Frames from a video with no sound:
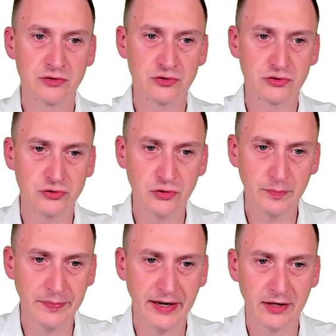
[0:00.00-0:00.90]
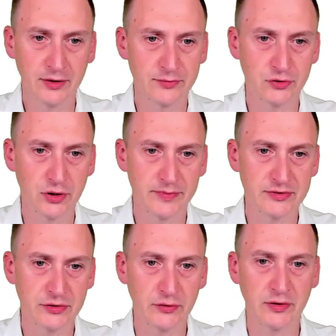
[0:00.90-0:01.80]
SureBackup Job
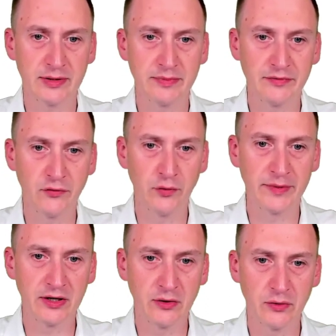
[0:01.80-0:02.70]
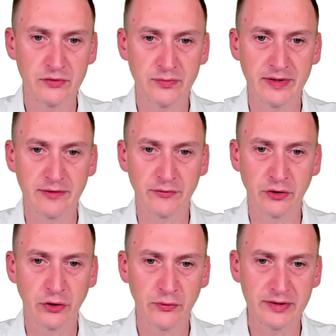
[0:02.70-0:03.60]
is currently performing automated
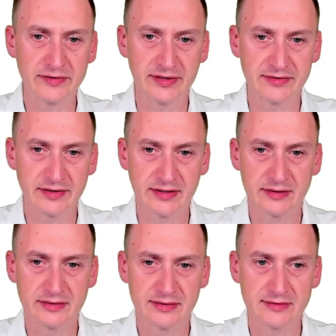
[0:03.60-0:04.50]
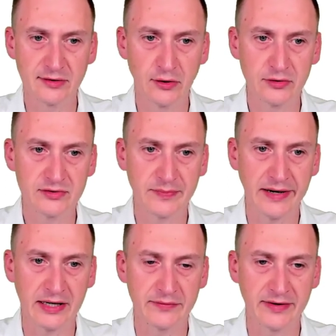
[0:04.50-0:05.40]
recovery testing. This locks the
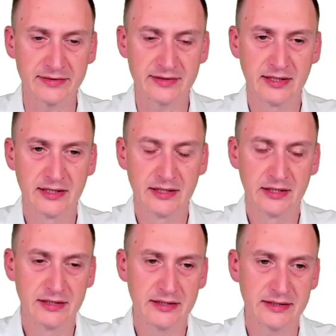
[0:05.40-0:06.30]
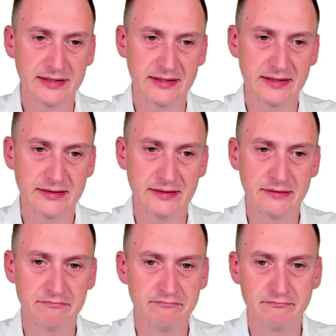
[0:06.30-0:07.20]
backup files.
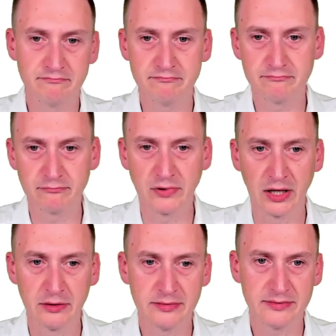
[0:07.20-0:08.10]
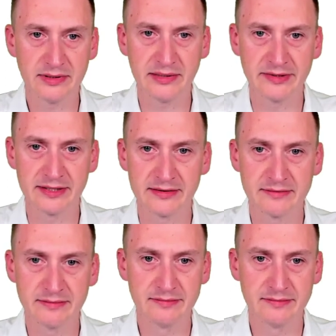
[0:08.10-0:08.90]
And well, I mean,